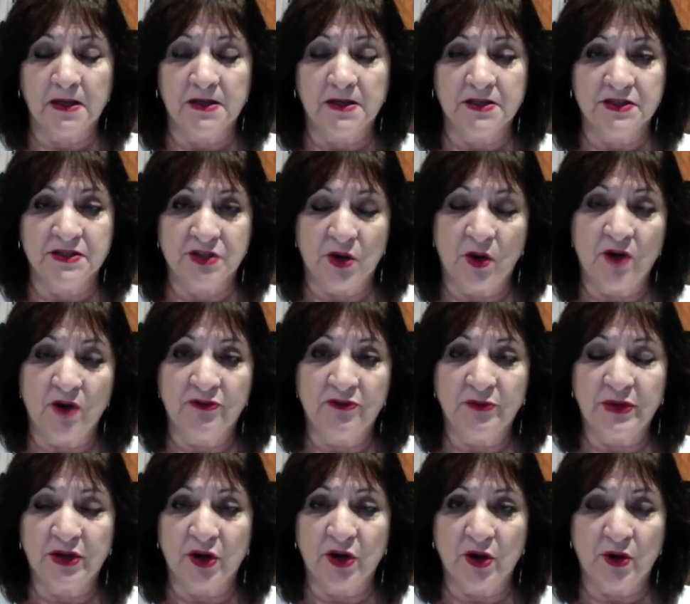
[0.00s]
So off we
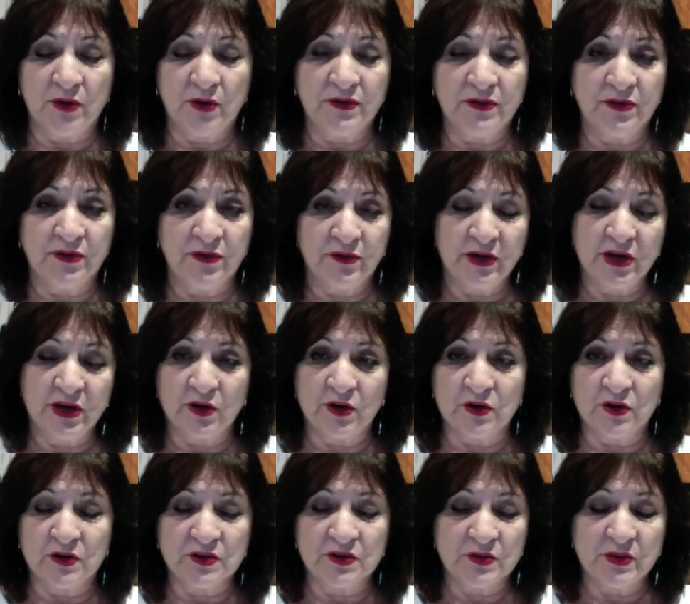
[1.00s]
go, and the three
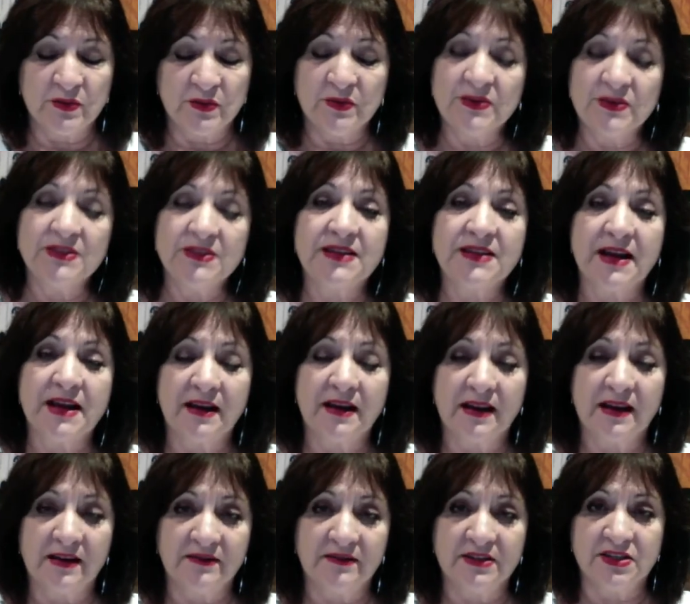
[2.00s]
girls, we all just had a
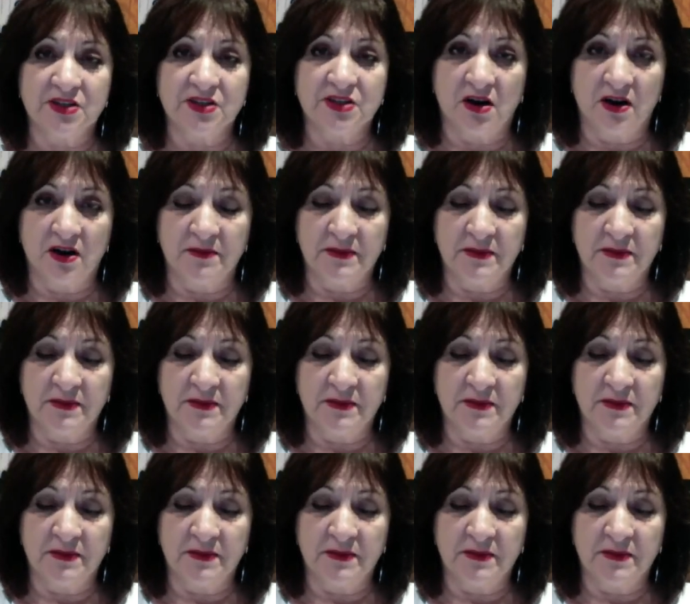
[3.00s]
lovely time.